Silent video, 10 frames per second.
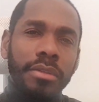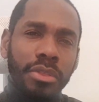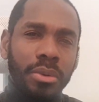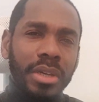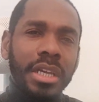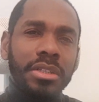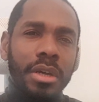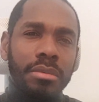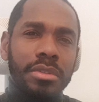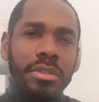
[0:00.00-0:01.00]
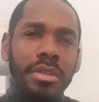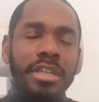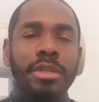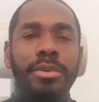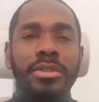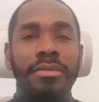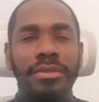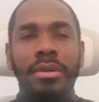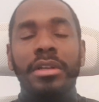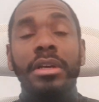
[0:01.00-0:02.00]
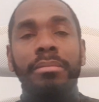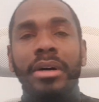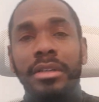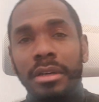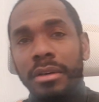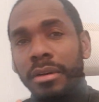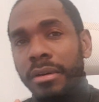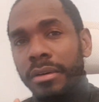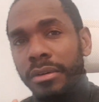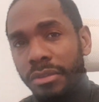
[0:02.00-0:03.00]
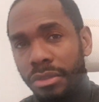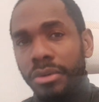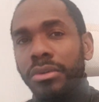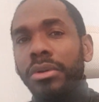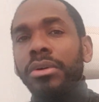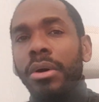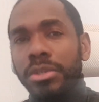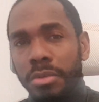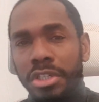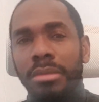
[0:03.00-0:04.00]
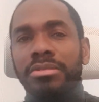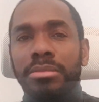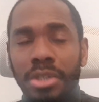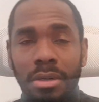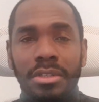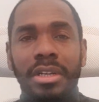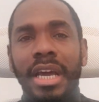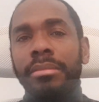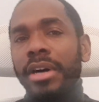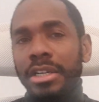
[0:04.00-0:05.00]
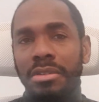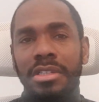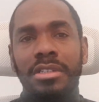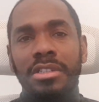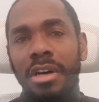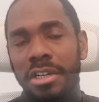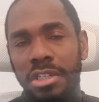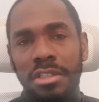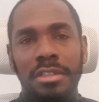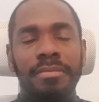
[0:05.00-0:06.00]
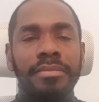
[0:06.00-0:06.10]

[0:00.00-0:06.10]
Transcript: through ketones, as opposed to fueling your body through glucose, which comes from sugars and carbohydrates and starches.